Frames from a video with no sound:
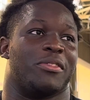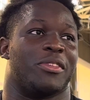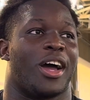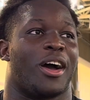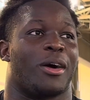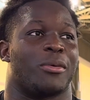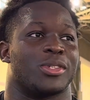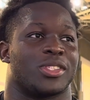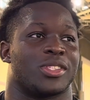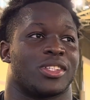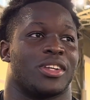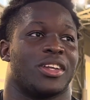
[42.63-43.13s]
that
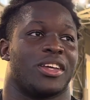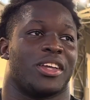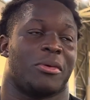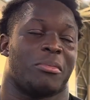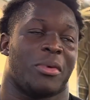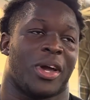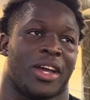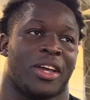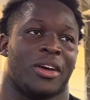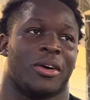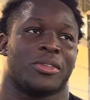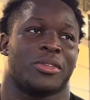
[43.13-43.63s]
I was going to
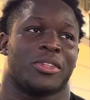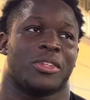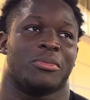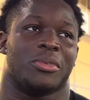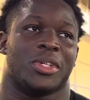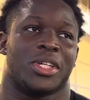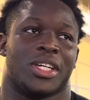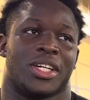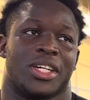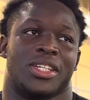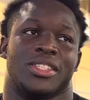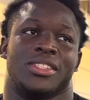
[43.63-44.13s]
get back healthy
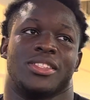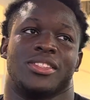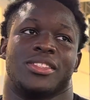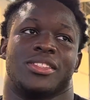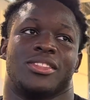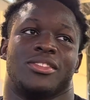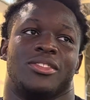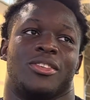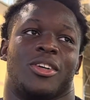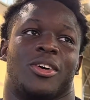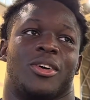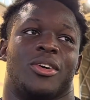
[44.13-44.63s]

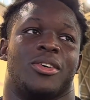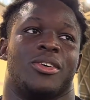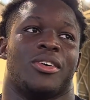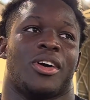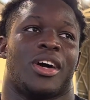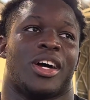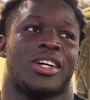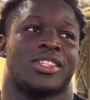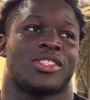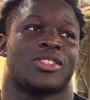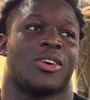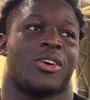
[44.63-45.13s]
because, you know,
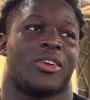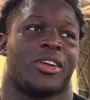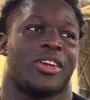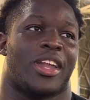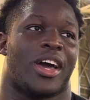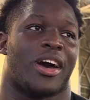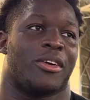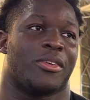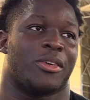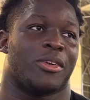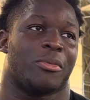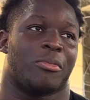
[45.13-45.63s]
I started
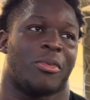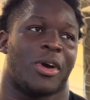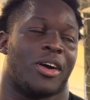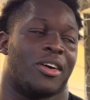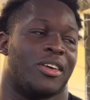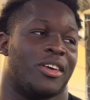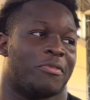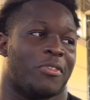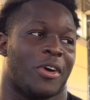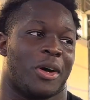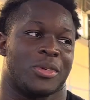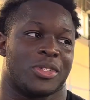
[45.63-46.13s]
doubting
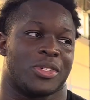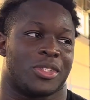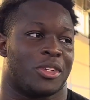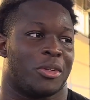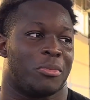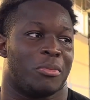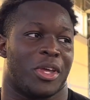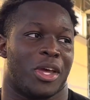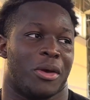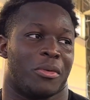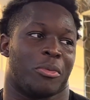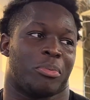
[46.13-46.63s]
about if I was going
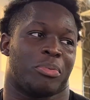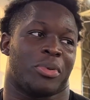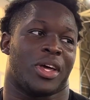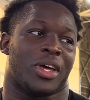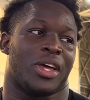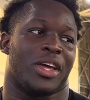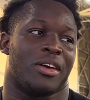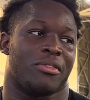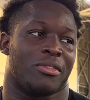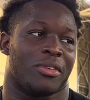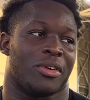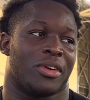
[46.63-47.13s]
to be able to
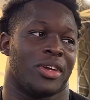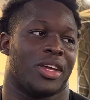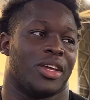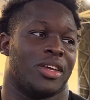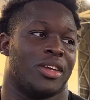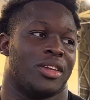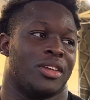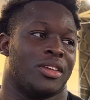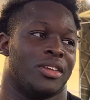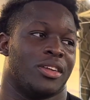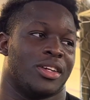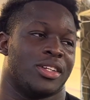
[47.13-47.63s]
play ever
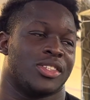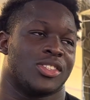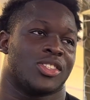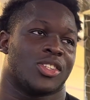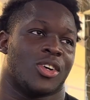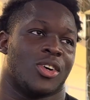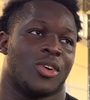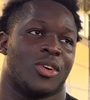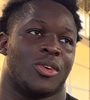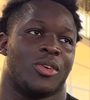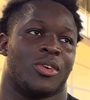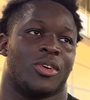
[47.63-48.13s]
again. And
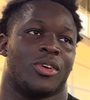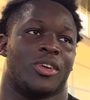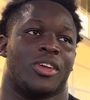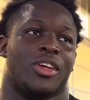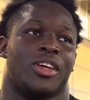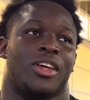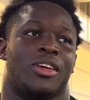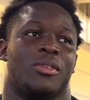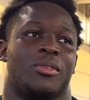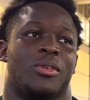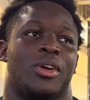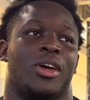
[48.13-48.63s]

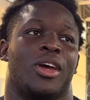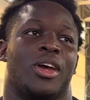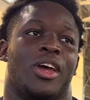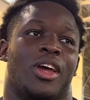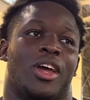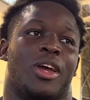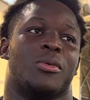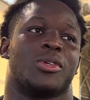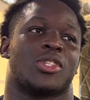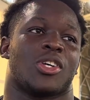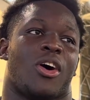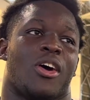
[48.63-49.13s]
so
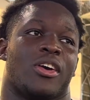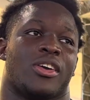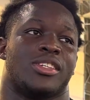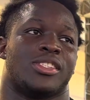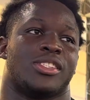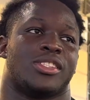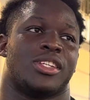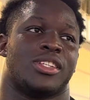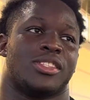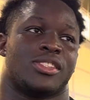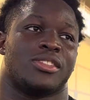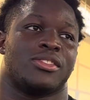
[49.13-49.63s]
it was a hard
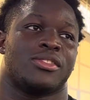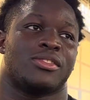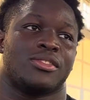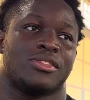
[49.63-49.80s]
decision